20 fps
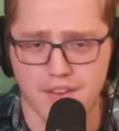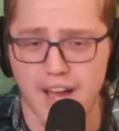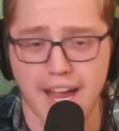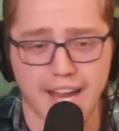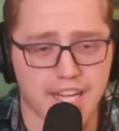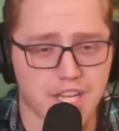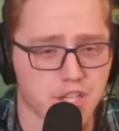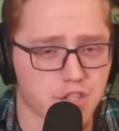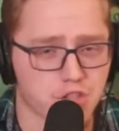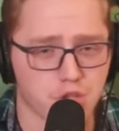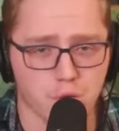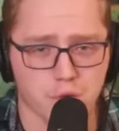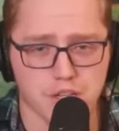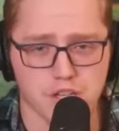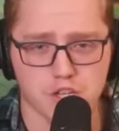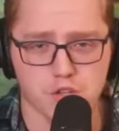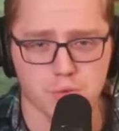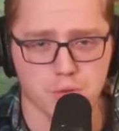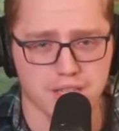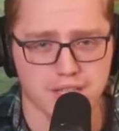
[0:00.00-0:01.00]
I could do
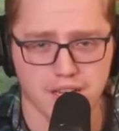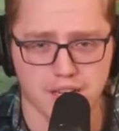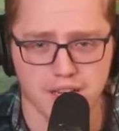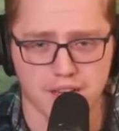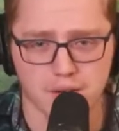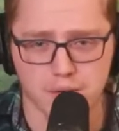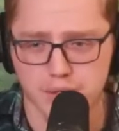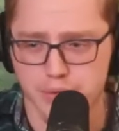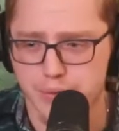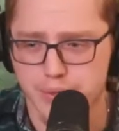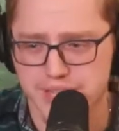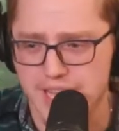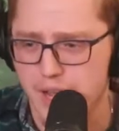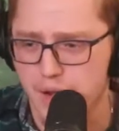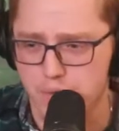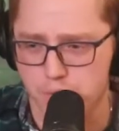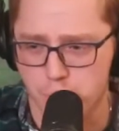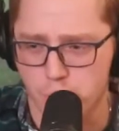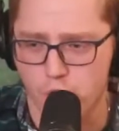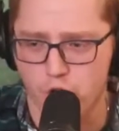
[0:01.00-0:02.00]
this
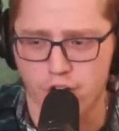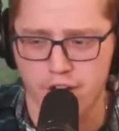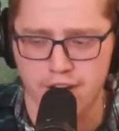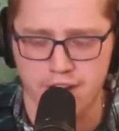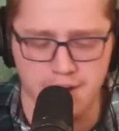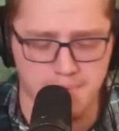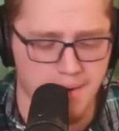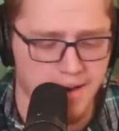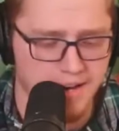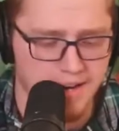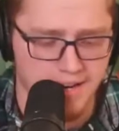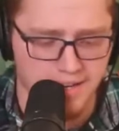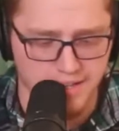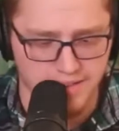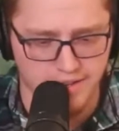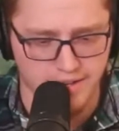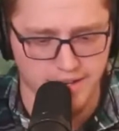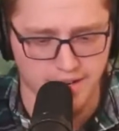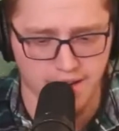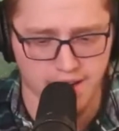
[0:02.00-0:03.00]
without worrying about
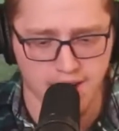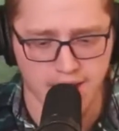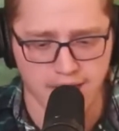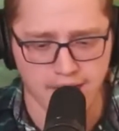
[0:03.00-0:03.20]
anything.